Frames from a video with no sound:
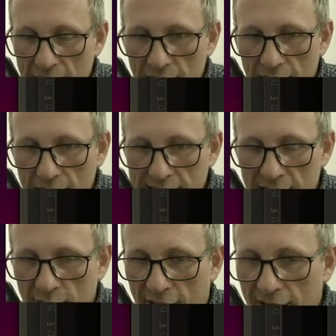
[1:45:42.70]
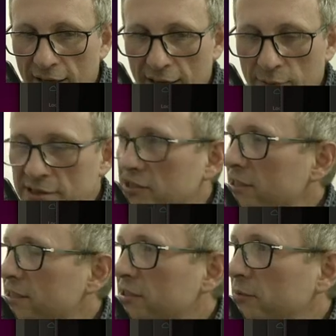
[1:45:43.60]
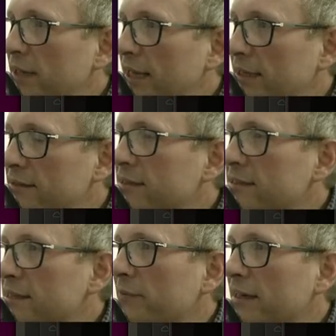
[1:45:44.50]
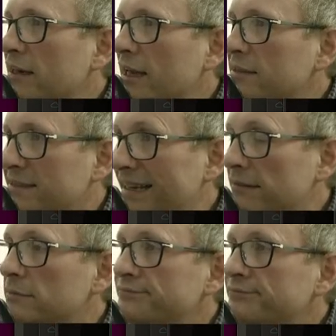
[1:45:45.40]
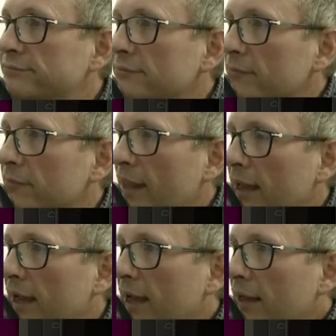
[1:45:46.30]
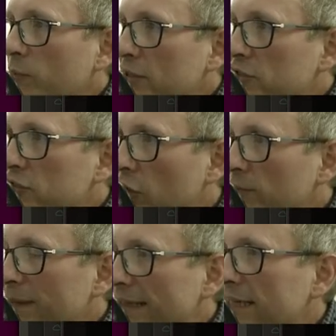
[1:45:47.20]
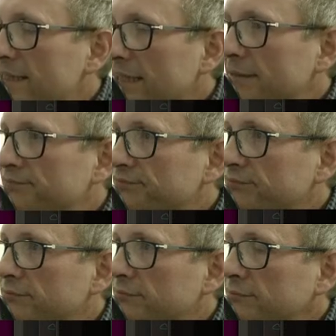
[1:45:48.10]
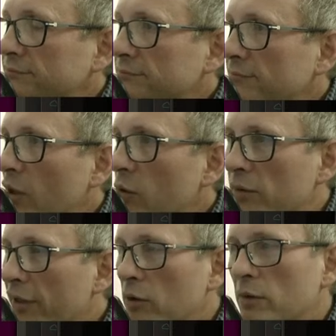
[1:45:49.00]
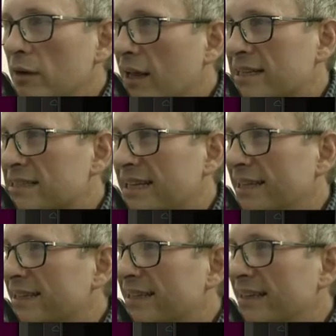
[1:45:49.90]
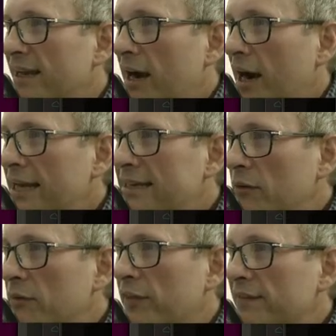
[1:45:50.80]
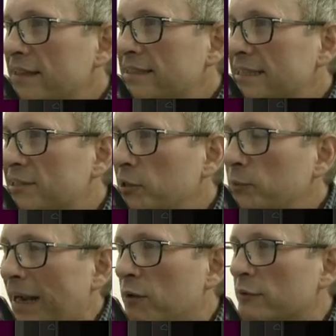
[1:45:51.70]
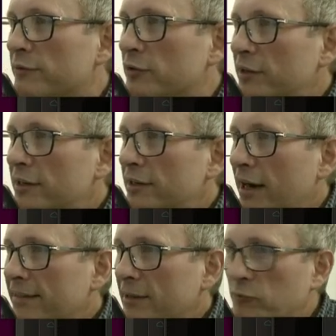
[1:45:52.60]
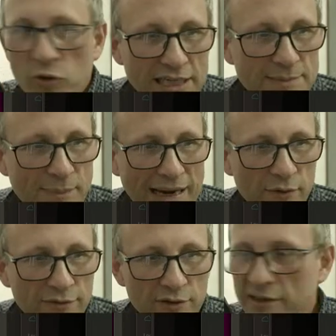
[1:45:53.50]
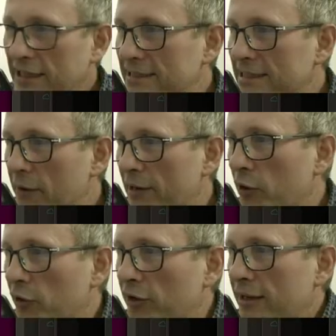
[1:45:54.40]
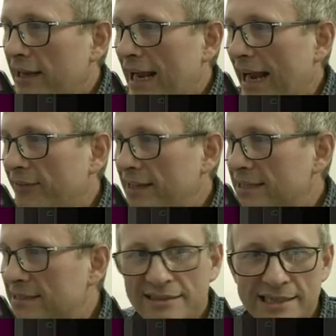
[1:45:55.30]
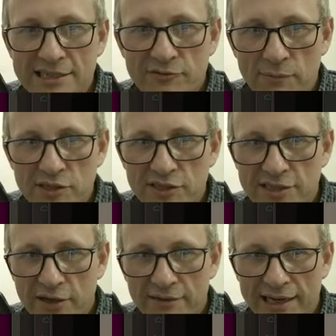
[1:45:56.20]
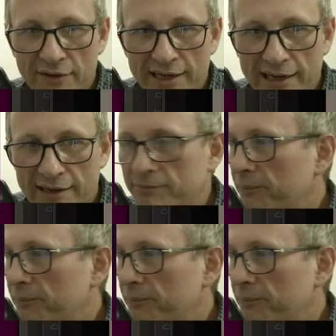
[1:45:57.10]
uh, so I I would suggest you need uh, something like steel, uh, which is non-magnetic. Although, like I say, that I don't think this is too powerful. I think what is powerful is going on at this disruption zone down here.